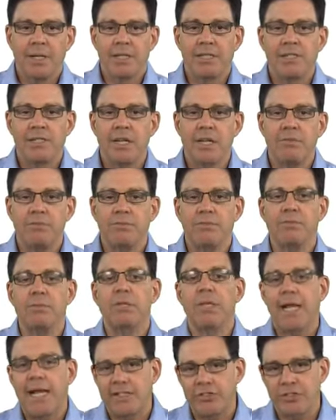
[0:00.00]
Instead of
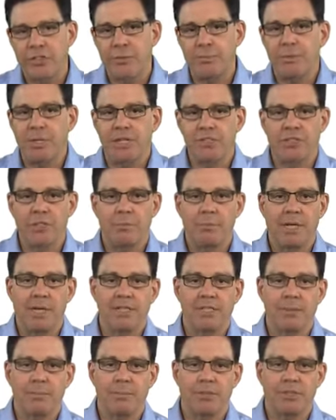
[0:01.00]
last year plus or
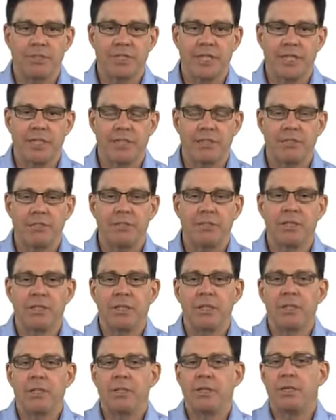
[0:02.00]
minus a percentage,
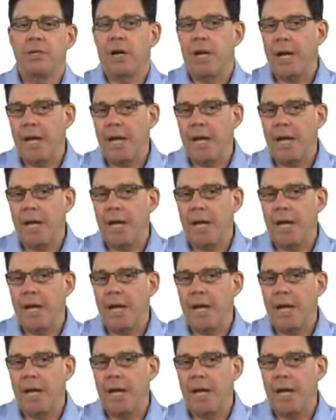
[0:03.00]
or